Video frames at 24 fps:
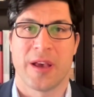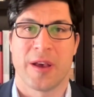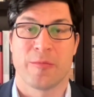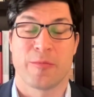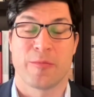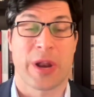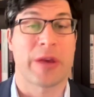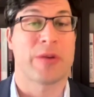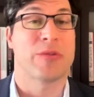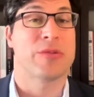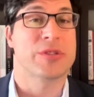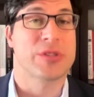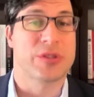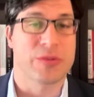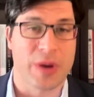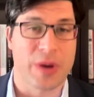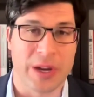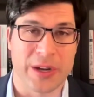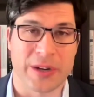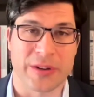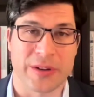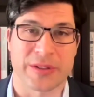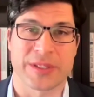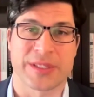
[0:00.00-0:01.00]
But I also
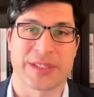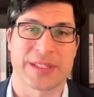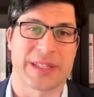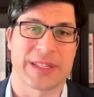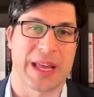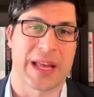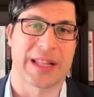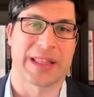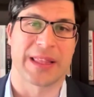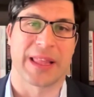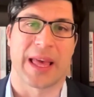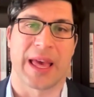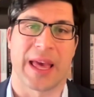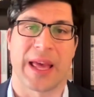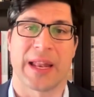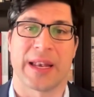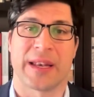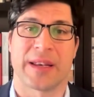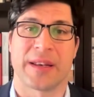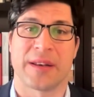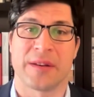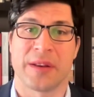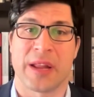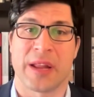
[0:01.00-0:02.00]
understand that
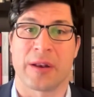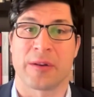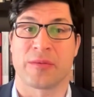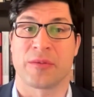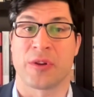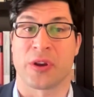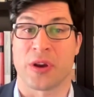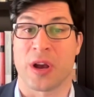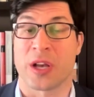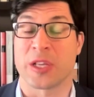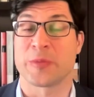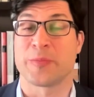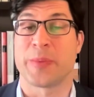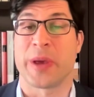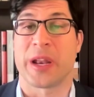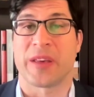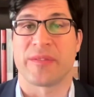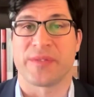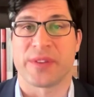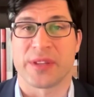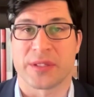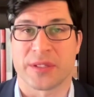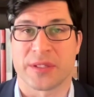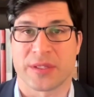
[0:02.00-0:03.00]
the cost
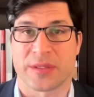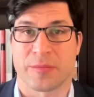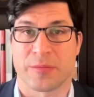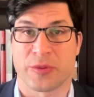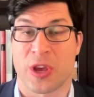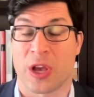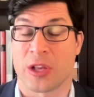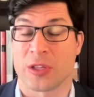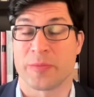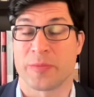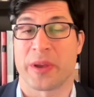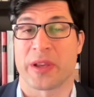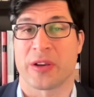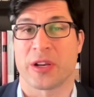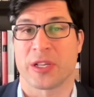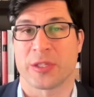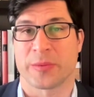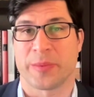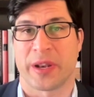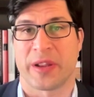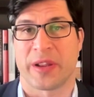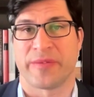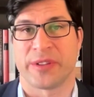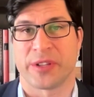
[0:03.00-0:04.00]

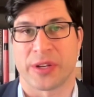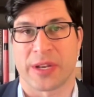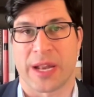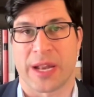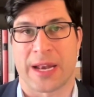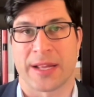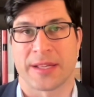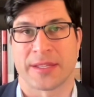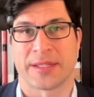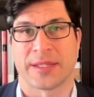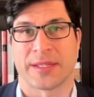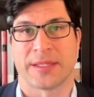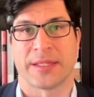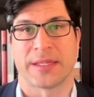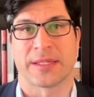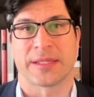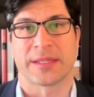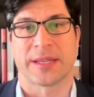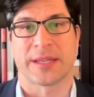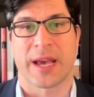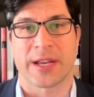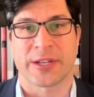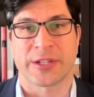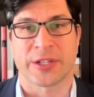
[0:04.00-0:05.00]
benefit analysis
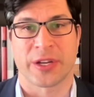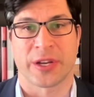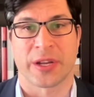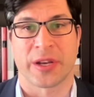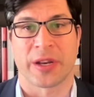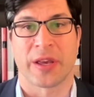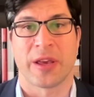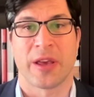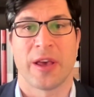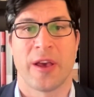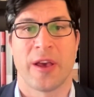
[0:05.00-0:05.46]
discussion